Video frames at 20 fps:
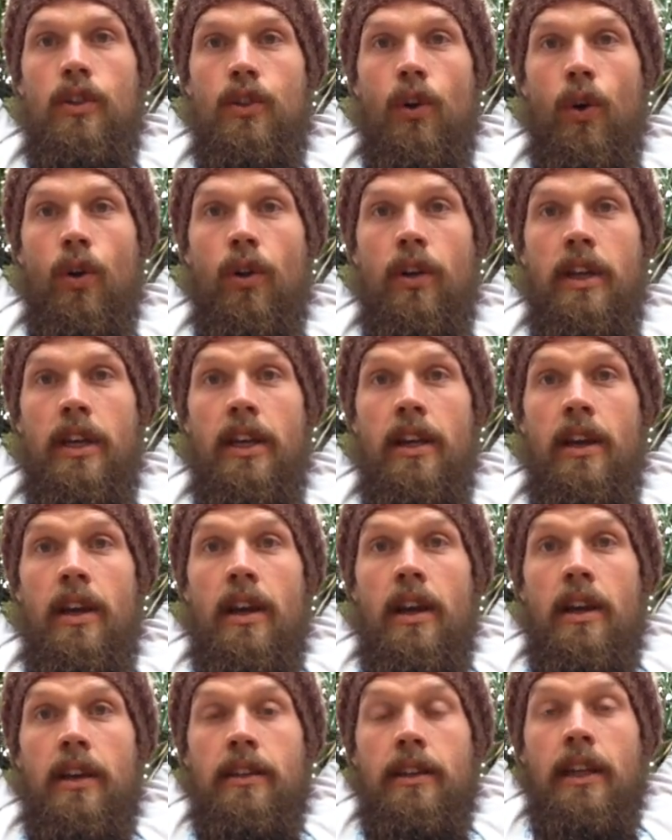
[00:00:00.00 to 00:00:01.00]
totally,
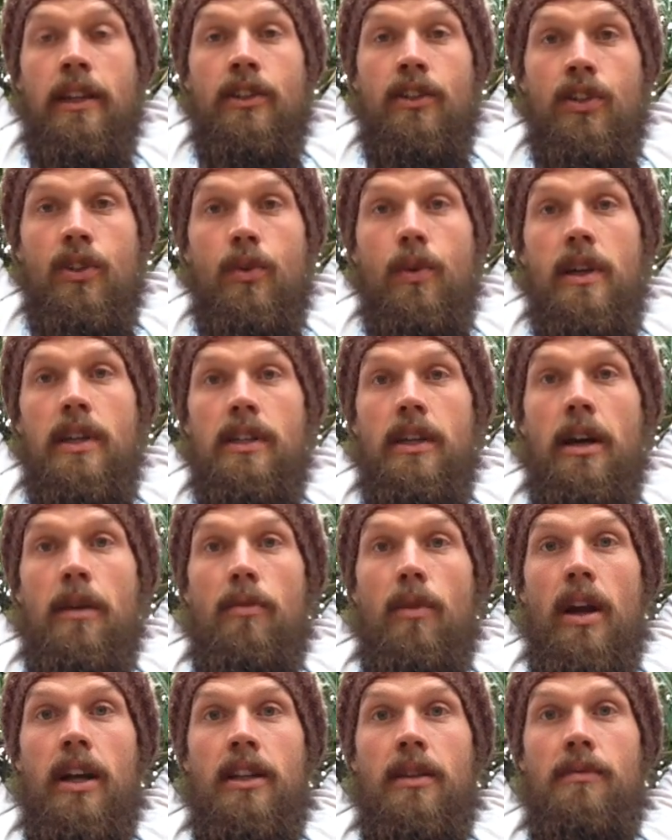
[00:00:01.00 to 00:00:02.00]
then squeeze
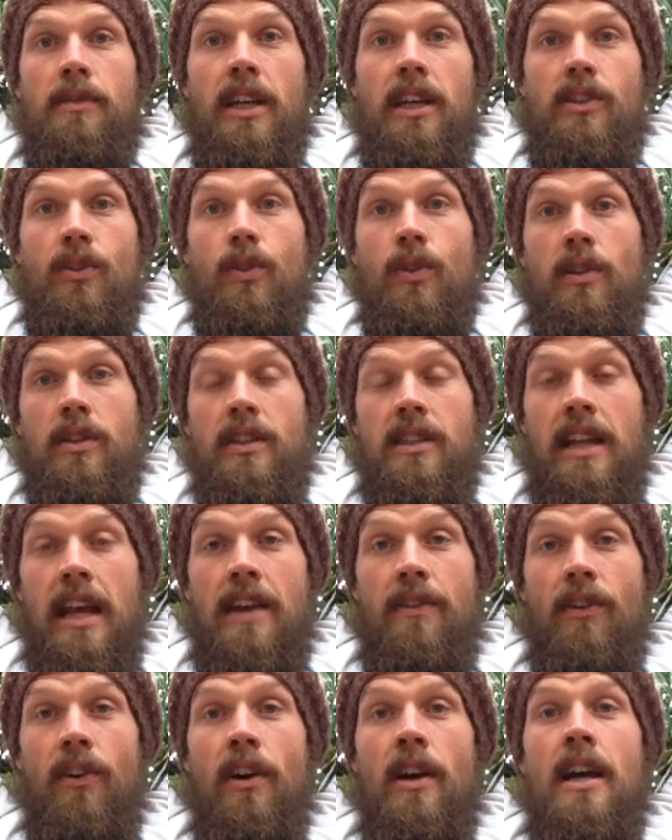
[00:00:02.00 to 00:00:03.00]
up rectum, sex organs, and
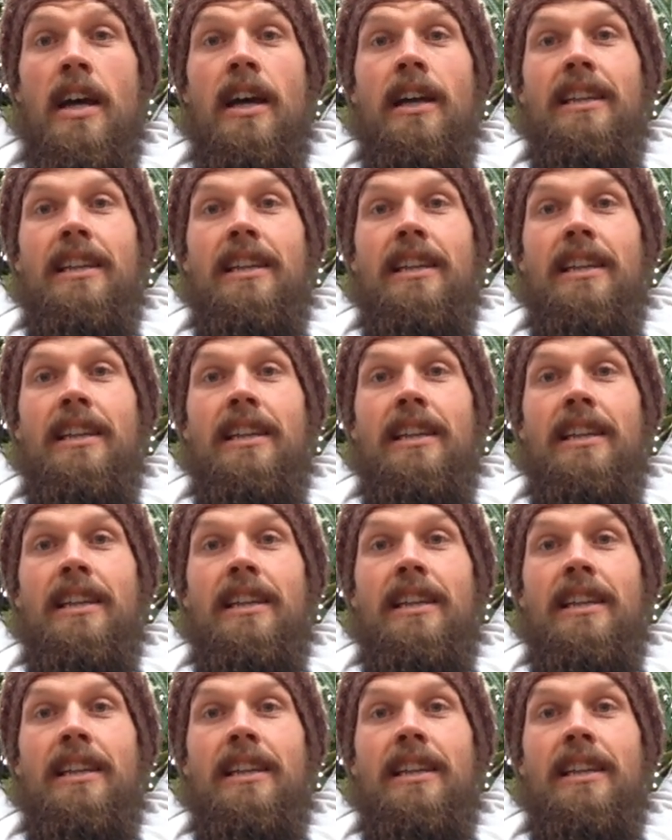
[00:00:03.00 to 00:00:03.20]
navel.